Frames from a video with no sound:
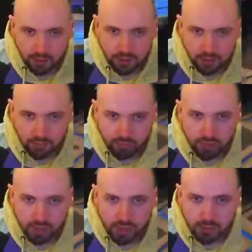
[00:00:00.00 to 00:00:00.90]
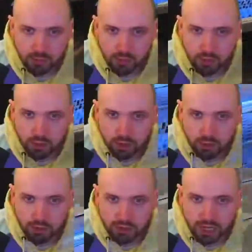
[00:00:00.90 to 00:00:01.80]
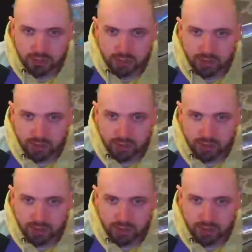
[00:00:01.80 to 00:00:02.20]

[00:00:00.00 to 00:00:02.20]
Like right now, the ball goes up, your teammate,